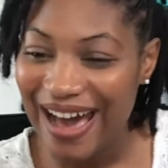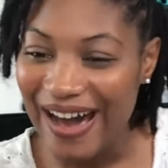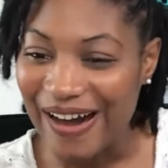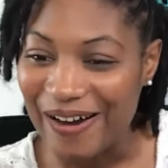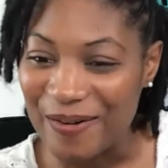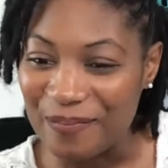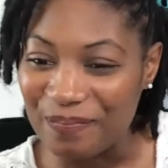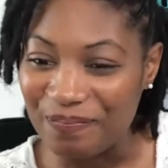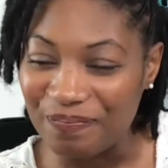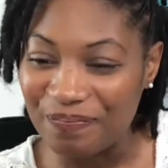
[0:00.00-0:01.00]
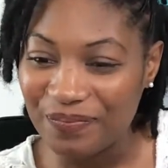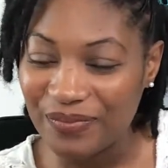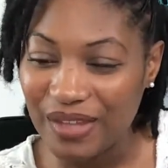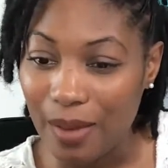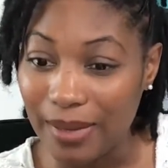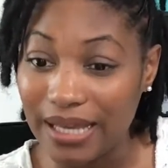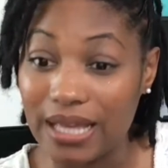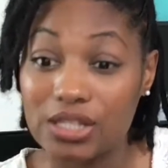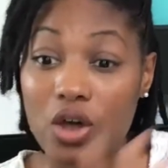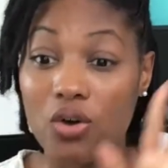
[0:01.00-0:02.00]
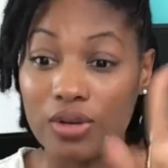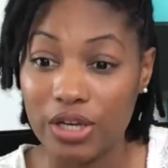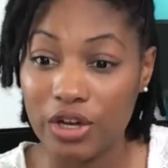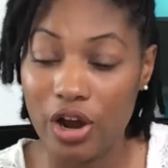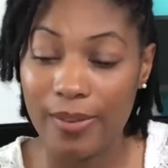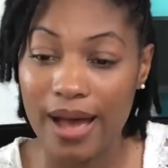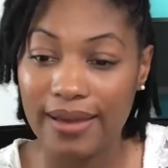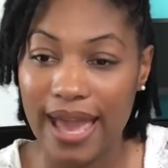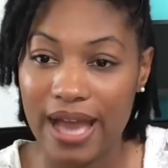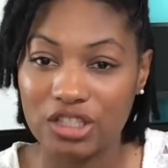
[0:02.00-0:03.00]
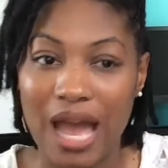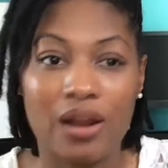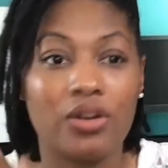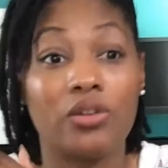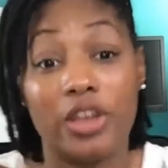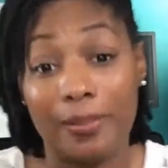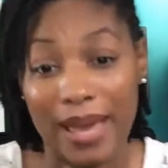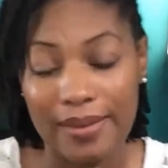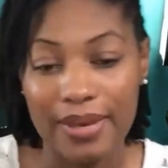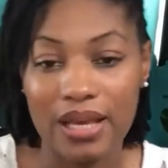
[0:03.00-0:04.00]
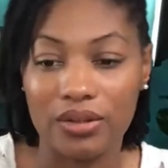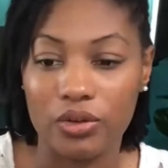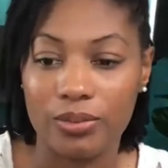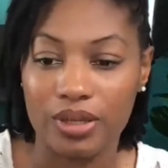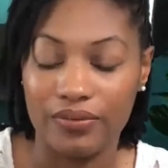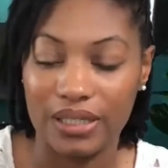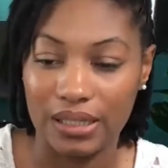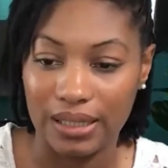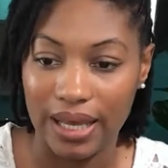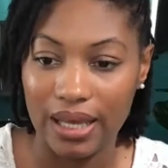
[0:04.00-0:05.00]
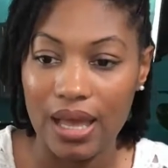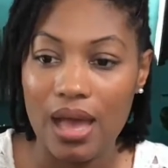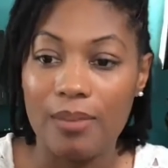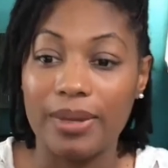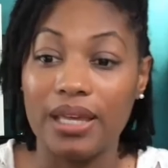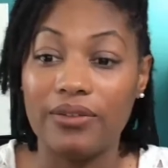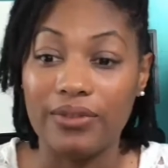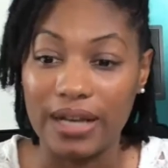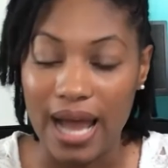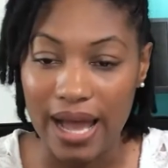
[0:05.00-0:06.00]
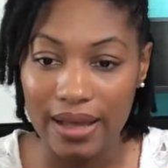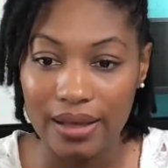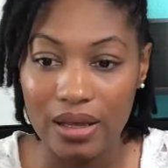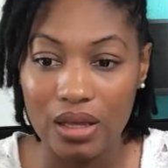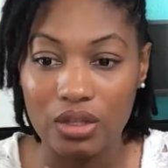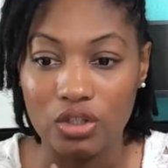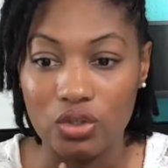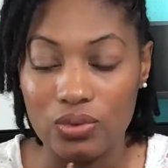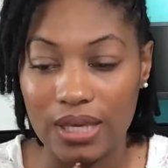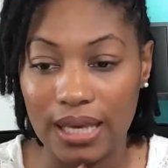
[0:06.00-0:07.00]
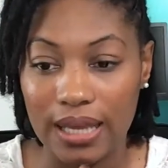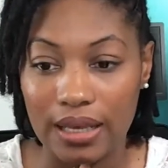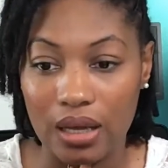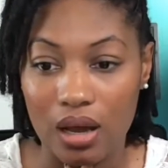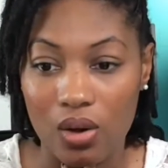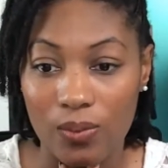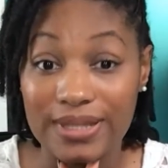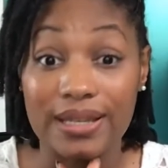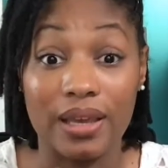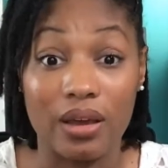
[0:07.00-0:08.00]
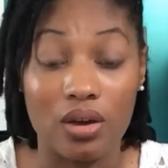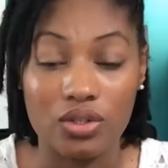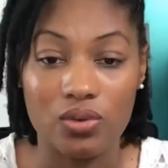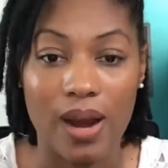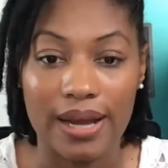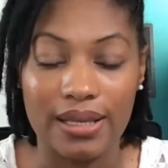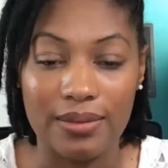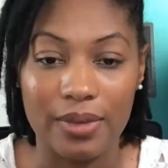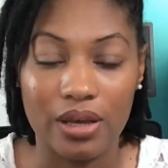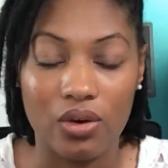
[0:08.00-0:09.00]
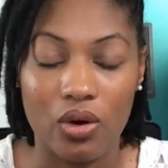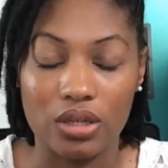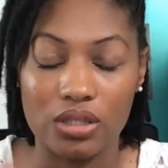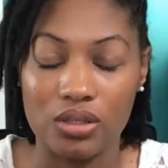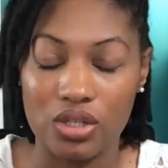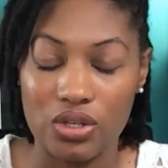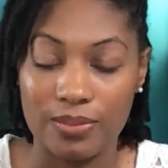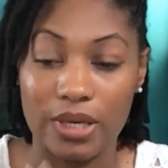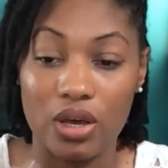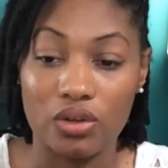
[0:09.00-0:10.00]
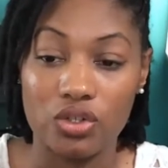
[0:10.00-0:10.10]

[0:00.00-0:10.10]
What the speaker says: um, but yeah, so Good Girl About Cash. I don't know, there may be a little bit of a delay, but if not, you can once again go to our email, or excuse me, go